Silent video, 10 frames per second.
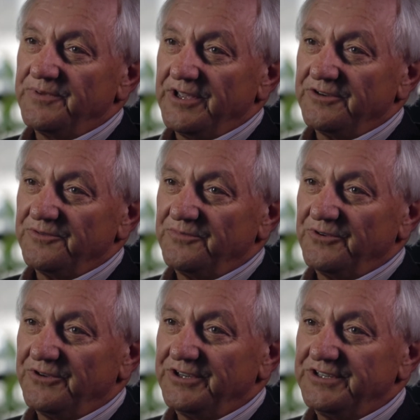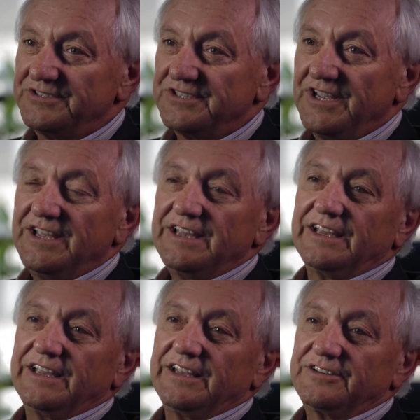to pay your employees,
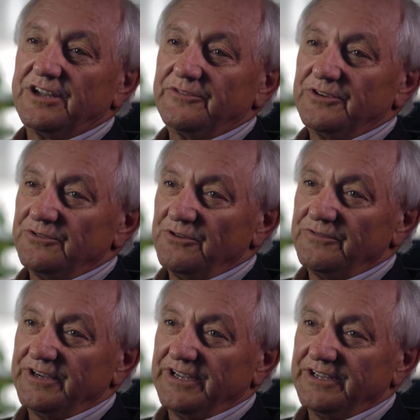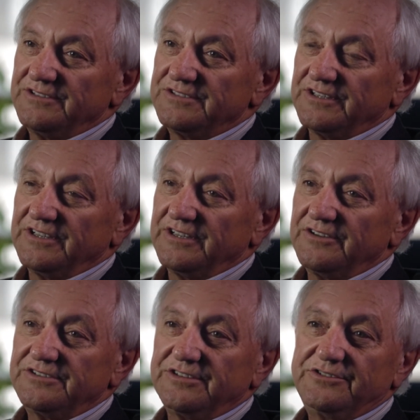and cover your overheads
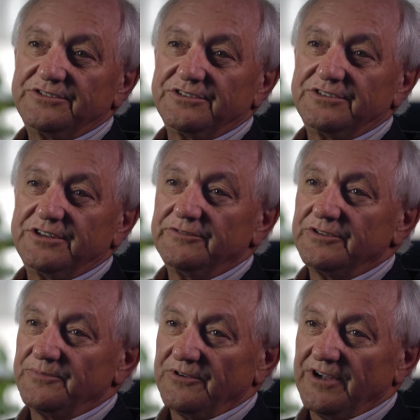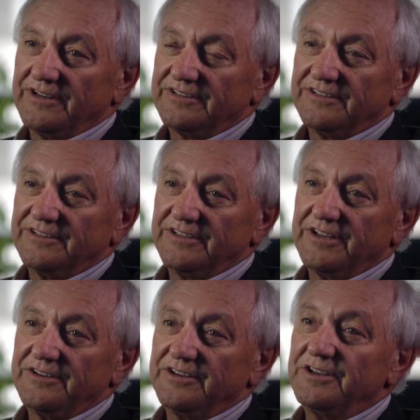uh, until you can deliver the product and then